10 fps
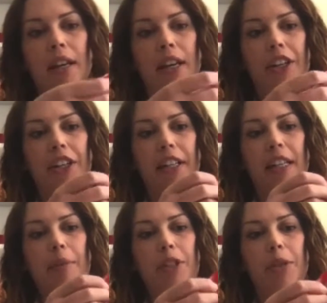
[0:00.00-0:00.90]
And you're going to
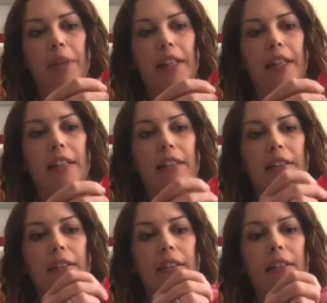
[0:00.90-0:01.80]
keep doing
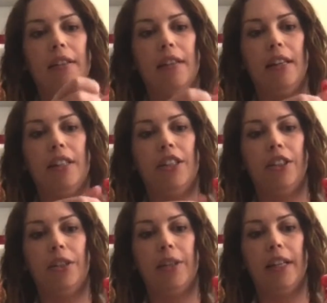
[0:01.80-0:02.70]
this until
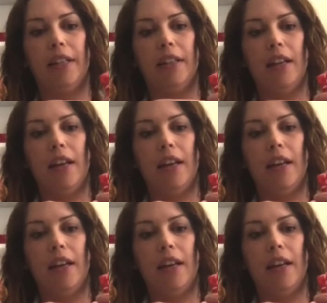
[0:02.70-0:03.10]
you get,